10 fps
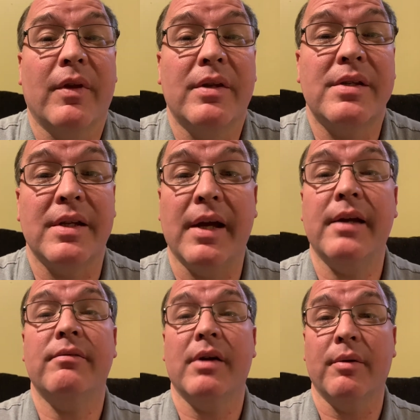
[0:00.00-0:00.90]

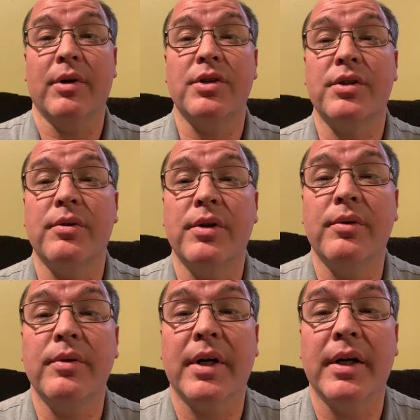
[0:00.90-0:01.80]
Today, I'm going to show
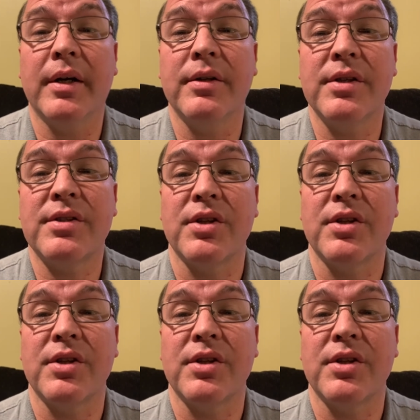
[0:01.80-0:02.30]
you just